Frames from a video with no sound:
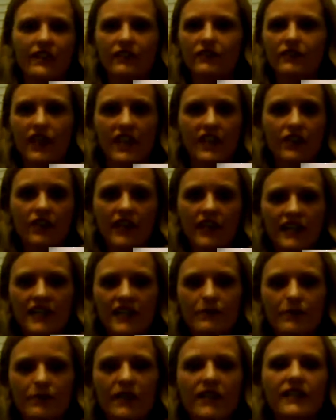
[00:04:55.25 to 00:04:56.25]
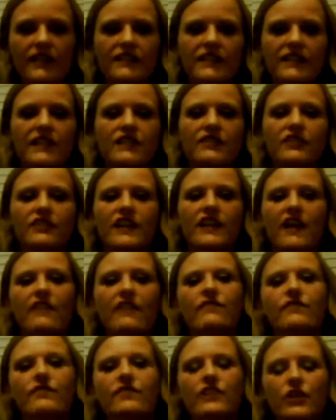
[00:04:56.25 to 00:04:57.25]
they create experiences, or they
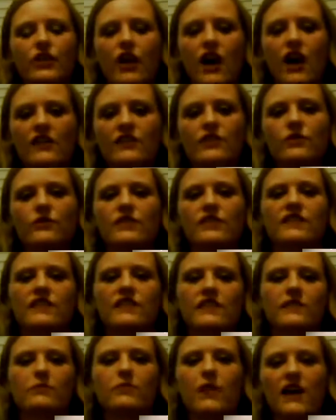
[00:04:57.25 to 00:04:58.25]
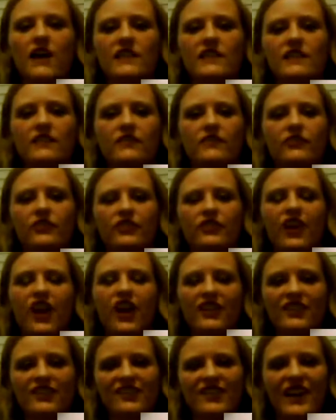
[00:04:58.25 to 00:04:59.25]
have consequences, positive or
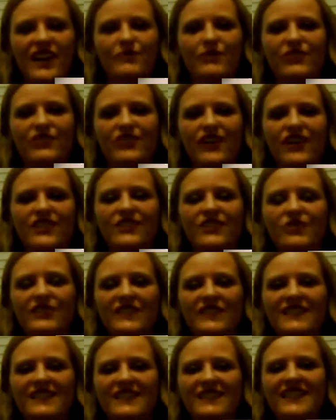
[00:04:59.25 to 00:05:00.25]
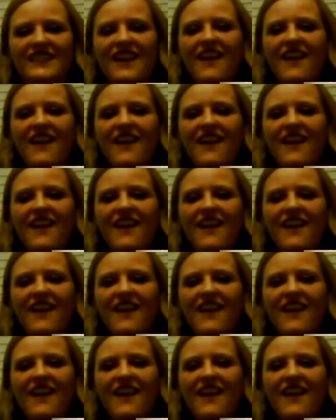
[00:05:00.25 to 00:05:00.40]
not desirable consequences.